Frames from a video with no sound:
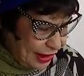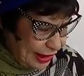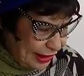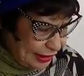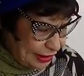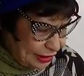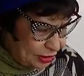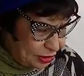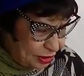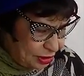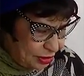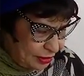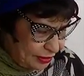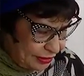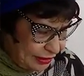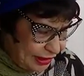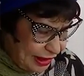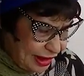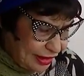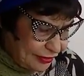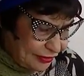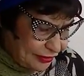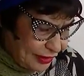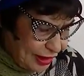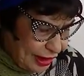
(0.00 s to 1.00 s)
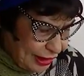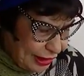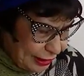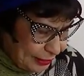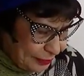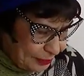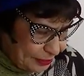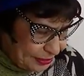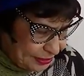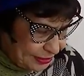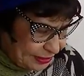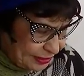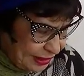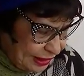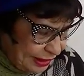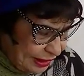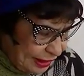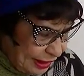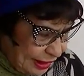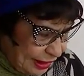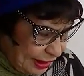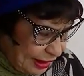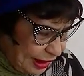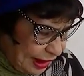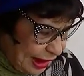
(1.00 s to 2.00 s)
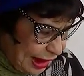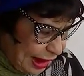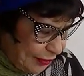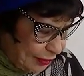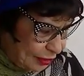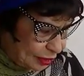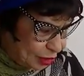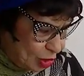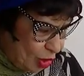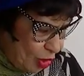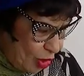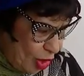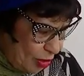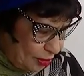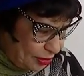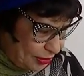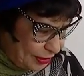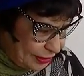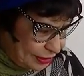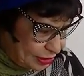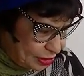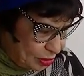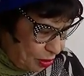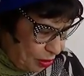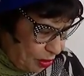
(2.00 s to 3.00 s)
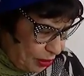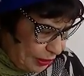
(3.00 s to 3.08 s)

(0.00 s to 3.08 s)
attitude and vibes. I was home this